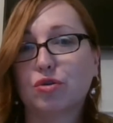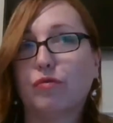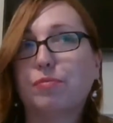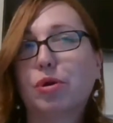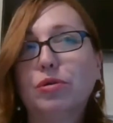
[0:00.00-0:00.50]

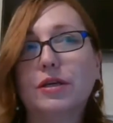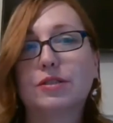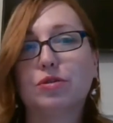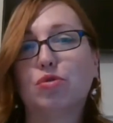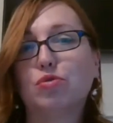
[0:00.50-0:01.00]
of
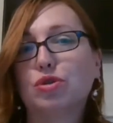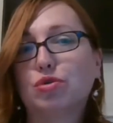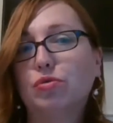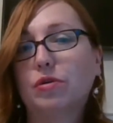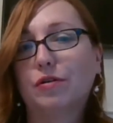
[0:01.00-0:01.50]
products, you know,
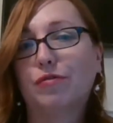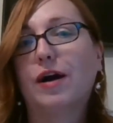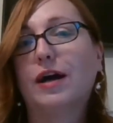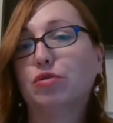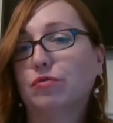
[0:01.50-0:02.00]
through a
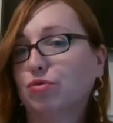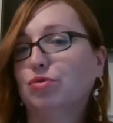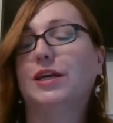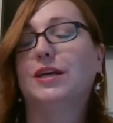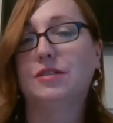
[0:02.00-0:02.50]
fund of
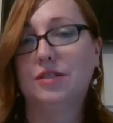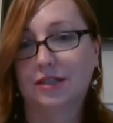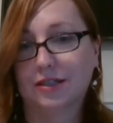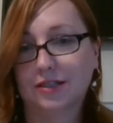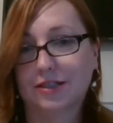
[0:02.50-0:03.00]
good
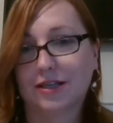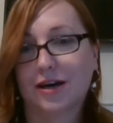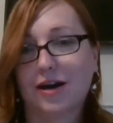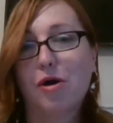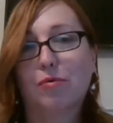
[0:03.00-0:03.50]
ideas.
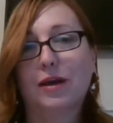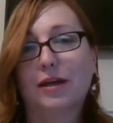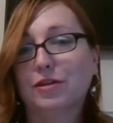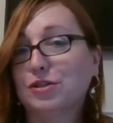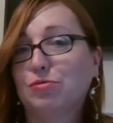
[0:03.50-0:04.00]
We
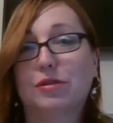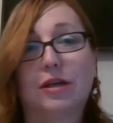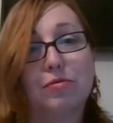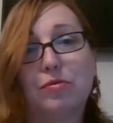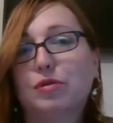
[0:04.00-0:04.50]
understood
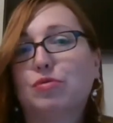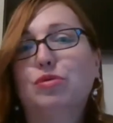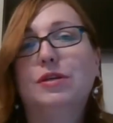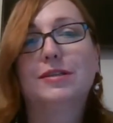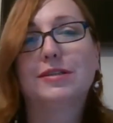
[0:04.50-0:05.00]
that we
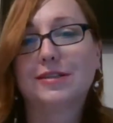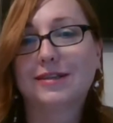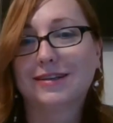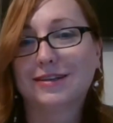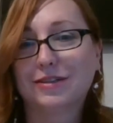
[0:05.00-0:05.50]
couldn't
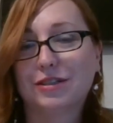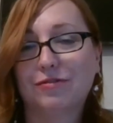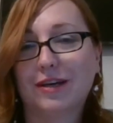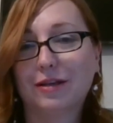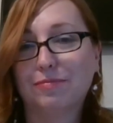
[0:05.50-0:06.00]

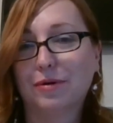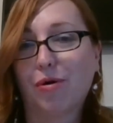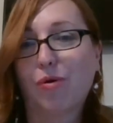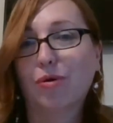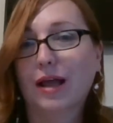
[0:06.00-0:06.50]
develop
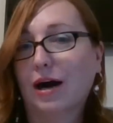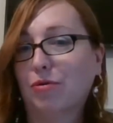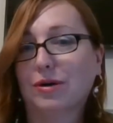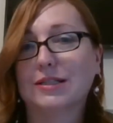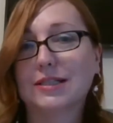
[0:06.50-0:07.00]
all
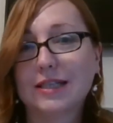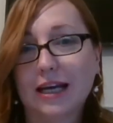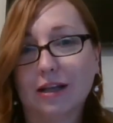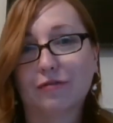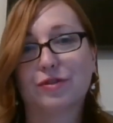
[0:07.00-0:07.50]

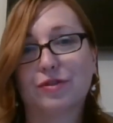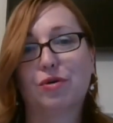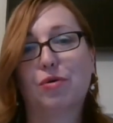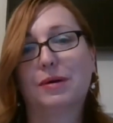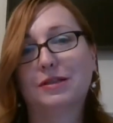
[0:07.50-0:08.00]
ourselves.
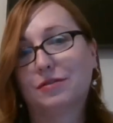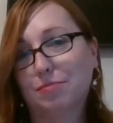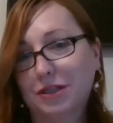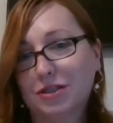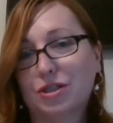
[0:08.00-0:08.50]
So, but
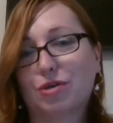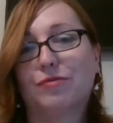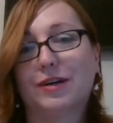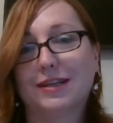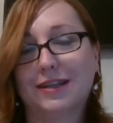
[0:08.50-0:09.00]
Ministry of
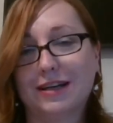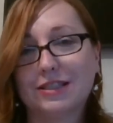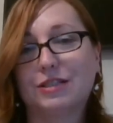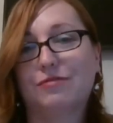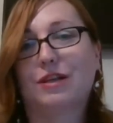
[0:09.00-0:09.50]
Finance
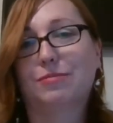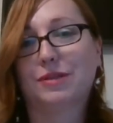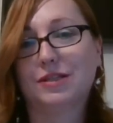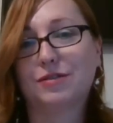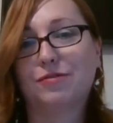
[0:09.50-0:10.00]
developed
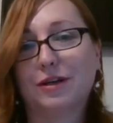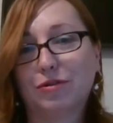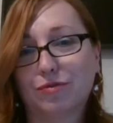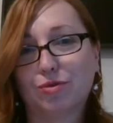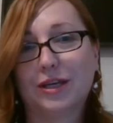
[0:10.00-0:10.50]
this fund
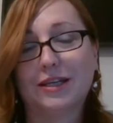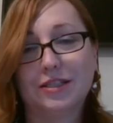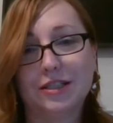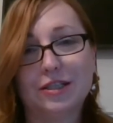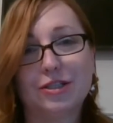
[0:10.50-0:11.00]
of good
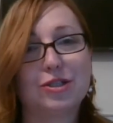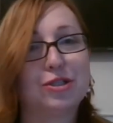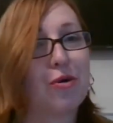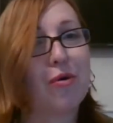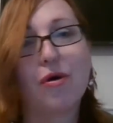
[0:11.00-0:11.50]
ideas.
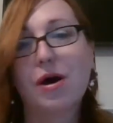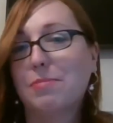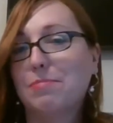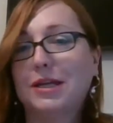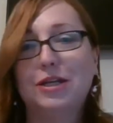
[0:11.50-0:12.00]
So
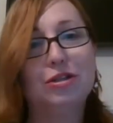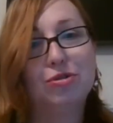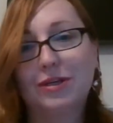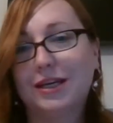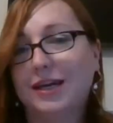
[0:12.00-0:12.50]
many
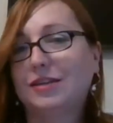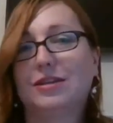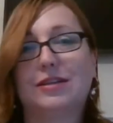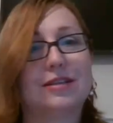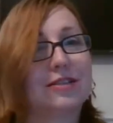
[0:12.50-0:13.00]

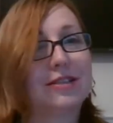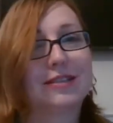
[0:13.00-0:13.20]
educators